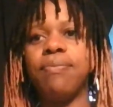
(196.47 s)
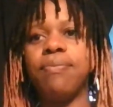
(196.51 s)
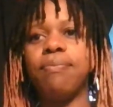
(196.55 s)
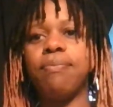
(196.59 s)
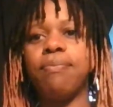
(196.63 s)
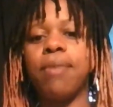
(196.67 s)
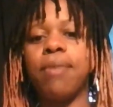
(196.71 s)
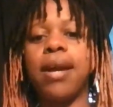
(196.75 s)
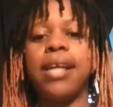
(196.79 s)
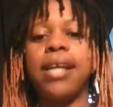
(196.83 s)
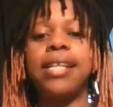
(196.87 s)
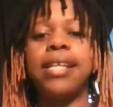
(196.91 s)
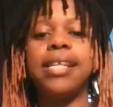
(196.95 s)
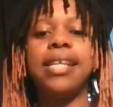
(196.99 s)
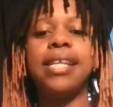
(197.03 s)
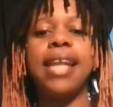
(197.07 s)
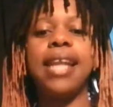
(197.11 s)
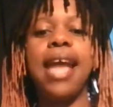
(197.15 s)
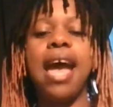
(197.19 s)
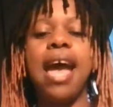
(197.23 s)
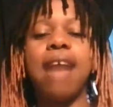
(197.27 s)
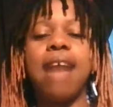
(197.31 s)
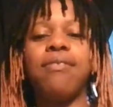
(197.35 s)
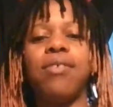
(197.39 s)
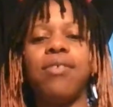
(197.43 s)
Brian didn't
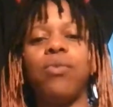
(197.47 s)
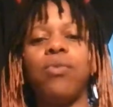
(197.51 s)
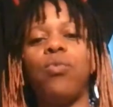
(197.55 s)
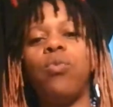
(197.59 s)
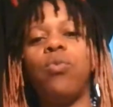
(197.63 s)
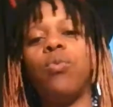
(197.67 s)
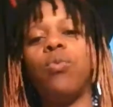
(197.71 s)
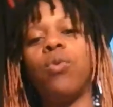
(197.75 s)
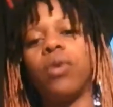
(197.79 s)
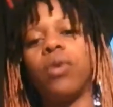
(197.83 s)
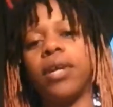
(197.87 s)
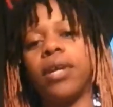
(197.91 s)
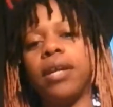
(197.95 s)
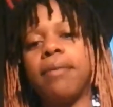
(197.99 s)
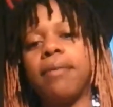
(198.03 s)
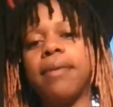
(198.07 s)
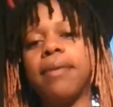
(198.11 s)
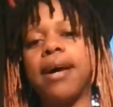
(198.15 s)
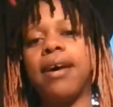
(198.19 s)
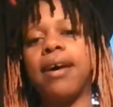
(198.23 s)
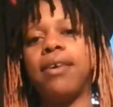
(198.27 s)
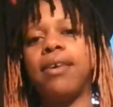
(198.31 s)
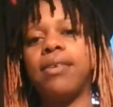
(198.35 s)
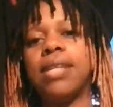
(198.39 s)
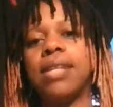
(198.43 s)
have to worry
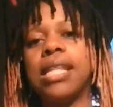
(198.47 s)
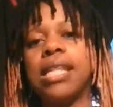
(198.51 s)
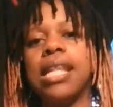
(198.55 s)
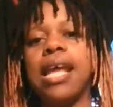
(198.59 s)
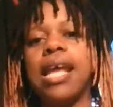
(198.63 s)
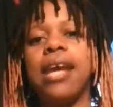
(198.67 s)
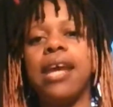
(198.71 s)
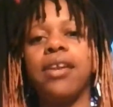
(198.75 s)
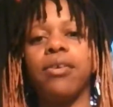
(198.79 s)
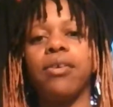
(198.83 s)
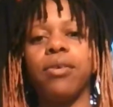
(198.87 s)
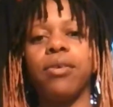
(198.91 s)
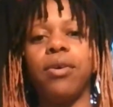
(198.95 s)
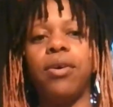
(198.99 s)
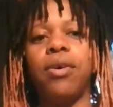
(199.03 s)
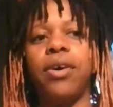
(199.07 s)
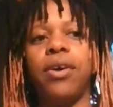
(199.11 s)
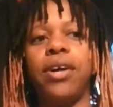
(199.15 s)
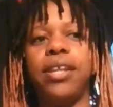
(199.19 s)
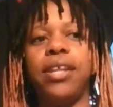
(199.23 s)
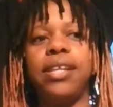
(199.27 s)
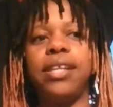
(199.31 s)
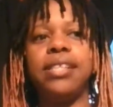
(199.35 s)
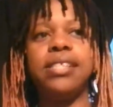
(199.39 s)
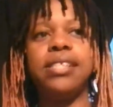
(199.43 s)
about later
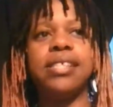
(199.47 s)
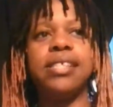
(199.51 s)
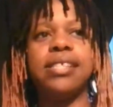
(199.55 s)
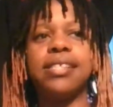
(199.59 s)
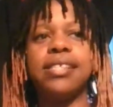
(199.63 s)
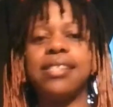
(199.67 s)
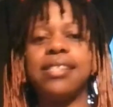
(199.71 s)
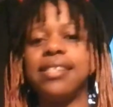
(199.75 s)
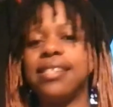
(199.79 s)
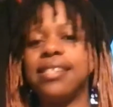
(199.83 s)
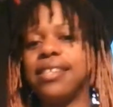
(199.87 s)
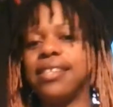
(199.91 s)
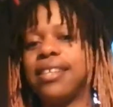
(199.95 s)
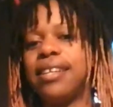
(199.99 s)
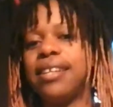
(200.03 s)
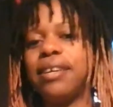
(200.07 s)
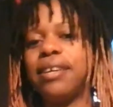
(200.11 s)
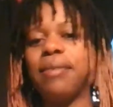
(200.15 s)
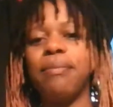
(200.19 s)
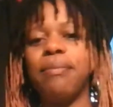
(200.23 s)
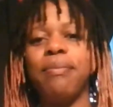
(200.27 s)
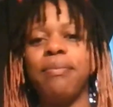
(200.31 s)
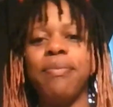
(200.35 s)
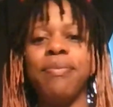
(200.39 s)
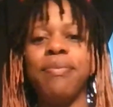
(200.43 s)
on, just
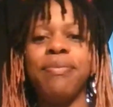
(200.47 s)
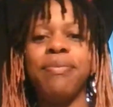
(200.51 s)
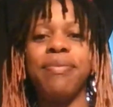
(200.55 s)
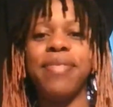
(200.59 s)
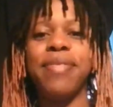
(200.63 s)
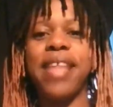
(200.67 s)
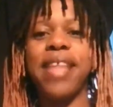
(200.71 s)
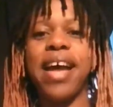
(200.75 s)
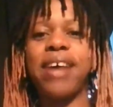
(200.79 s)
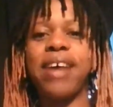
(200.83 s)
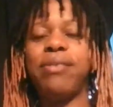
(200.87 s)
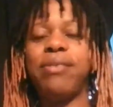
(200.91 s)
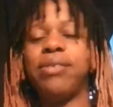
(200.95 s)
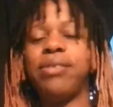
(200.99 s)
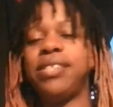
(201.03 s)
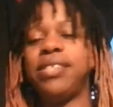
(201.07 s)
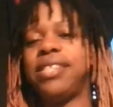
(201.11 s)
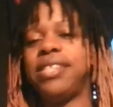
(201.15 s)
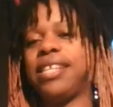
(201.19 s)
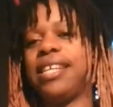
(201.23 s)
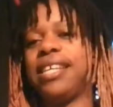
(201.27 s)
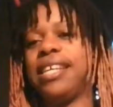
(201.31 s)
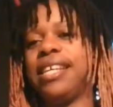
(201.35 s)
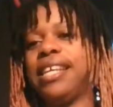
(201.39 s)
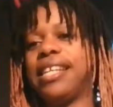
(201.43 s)
that was
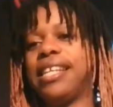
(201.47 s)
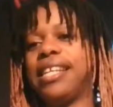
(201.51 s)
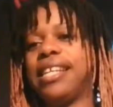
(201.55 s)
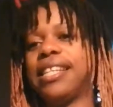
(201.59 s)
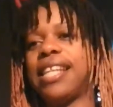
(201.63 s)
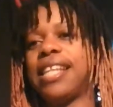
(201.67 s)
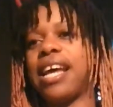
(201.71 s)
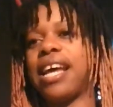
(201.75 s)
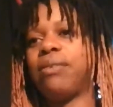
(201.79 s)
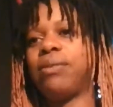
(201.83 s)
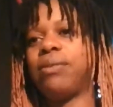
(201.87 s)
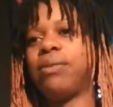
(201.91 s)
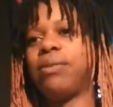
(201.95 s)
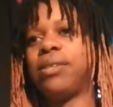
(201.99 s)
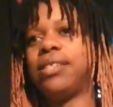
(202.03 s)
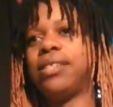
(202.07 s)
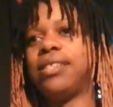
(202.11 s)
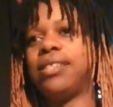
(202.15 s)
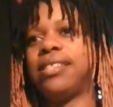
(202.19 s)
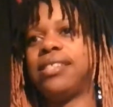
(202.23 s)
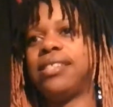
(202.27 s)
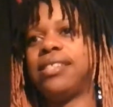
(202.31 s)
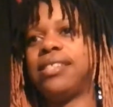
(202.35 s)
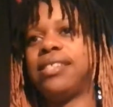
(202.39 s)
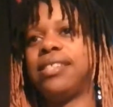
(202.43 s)
it.
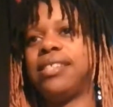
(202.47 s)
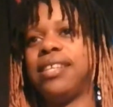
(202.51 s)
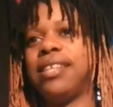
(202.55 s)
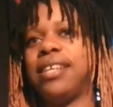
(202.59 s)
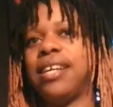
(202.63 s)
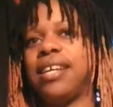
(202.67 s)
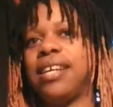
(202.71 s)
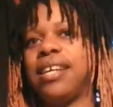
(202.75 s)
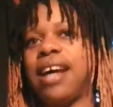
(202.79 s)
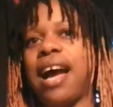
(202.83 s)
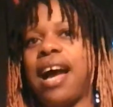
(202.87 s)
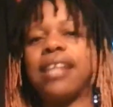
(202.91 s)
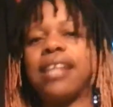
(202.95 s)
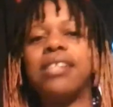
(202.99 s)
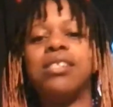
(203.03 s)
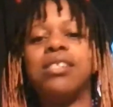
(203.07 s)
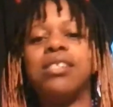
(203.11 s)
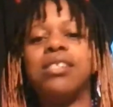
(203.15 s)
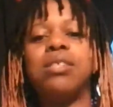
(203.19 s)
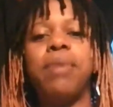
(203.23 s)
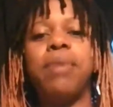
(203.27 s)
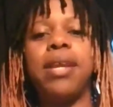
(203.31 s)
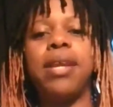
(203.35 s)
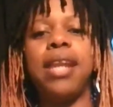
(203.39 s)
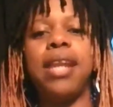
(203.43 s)
I can
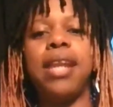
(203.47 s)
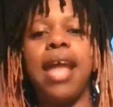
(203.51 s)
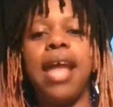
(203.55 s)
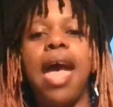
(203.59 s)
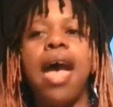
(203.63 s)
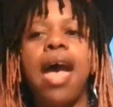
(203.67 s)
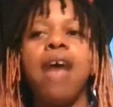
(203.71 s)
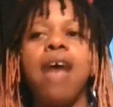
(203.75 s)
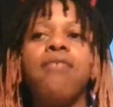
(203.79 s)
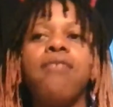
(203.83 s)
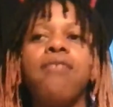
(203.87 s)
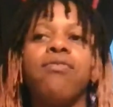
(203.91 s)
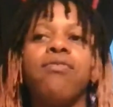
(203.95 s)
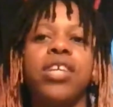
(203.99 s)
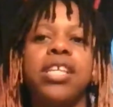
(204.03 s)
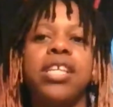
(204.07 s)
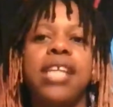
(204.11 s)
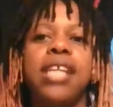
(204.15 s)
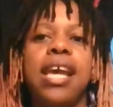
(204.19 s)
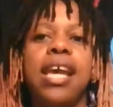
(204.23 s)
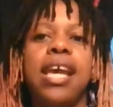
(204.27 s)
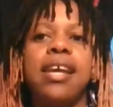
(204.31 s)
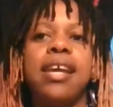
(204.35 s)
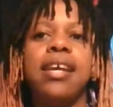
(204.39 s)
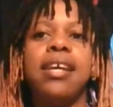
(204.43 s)
spend every
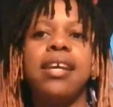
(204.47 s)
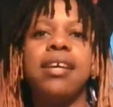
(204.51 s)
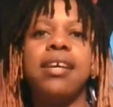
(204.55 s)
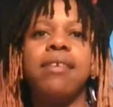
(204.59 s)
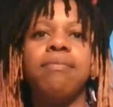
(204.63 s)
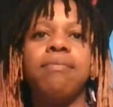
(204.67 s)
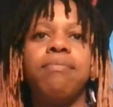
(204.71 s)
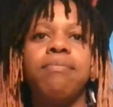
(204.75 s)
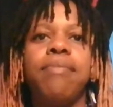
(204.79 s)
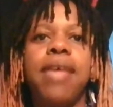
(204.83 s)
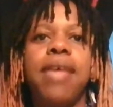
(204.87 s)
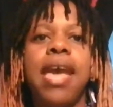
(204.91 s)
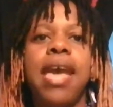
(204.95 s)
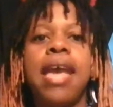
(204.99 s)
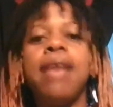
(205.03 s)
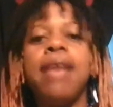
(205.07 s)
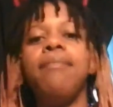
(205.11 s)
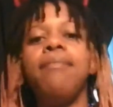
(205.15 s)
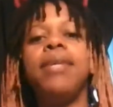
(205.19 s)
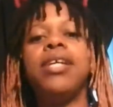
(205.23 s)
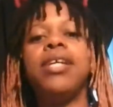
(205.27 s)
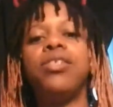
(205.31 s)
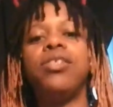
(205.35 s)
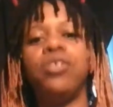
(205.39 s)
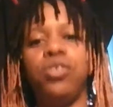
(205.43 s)
day
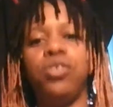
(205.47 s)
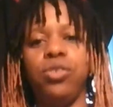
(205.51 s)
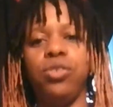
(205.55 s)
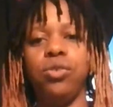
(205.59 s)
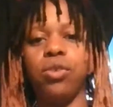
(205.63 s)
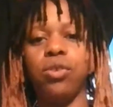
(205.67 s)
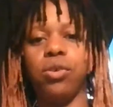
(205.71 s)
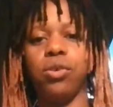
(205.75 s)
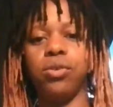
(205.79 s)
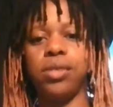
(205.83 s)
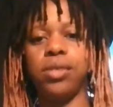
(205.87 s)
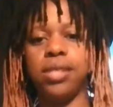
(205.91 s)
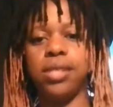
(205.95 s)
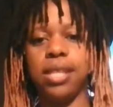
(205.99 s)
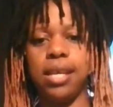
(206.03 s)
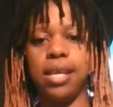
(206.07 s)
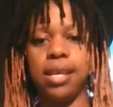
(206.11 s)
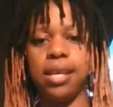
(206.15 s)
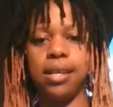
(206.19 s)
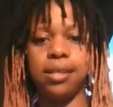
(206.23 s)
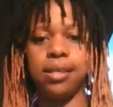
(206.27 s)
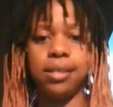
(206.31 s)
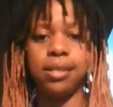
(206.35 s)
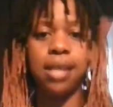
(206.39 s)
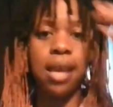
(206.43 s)
aiming to do those
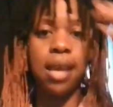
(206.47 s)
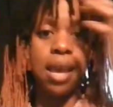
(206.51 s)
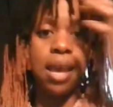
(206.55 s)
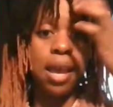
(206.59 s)
things.